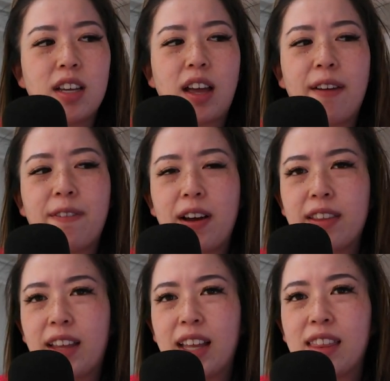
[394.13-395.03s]
I
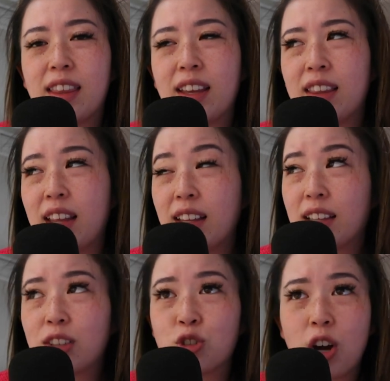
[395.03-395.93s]
find that they
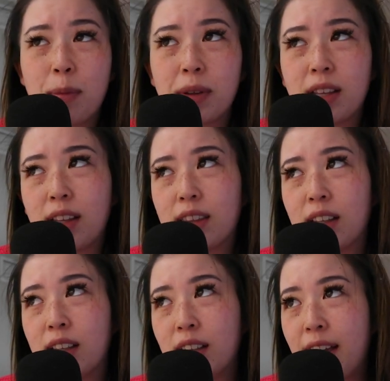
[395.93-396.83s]
like the drama, they like the
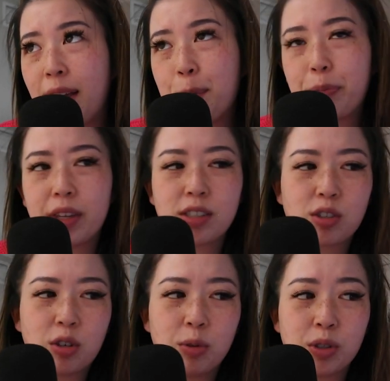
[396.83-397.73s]
glam. This
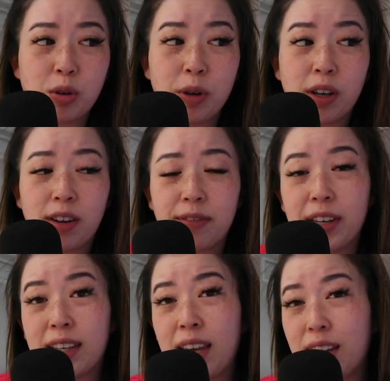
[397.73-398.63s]
girl was going on
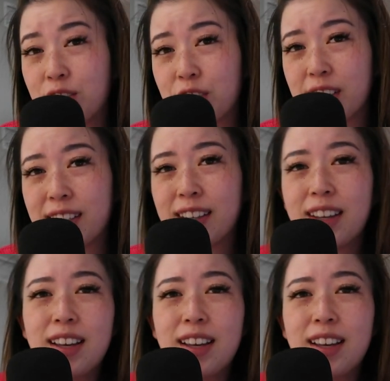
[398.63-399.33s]
vacation.